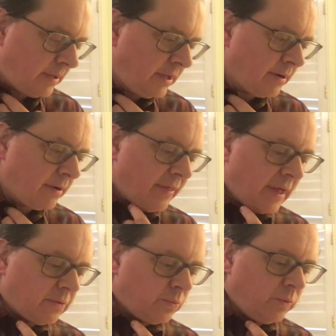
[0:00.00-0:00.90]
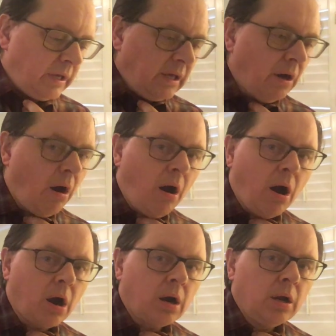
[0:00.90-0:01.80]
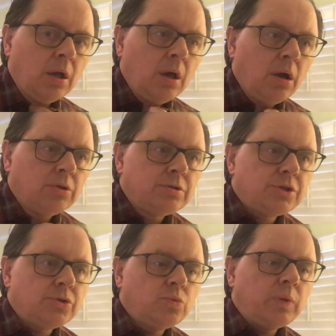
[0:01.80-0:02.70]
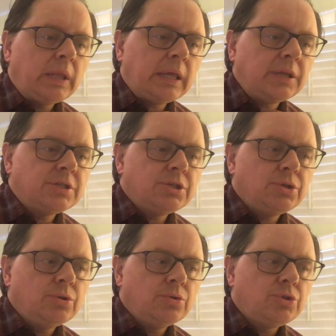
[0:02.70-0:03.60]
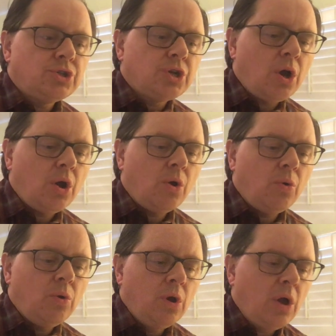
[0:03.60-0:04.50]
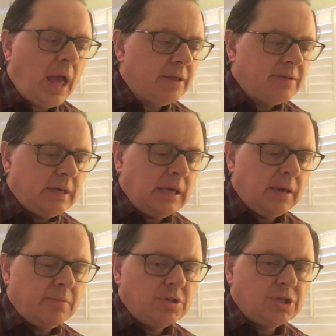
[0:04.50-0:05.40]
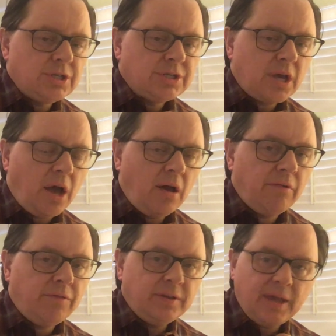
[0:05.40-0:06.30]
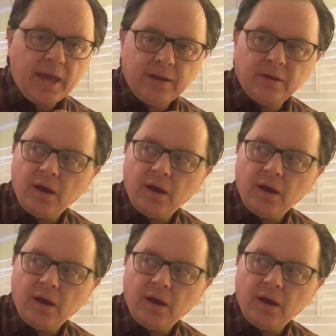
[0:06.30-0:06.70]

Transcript: here, that we are too willing to show and see images of the dead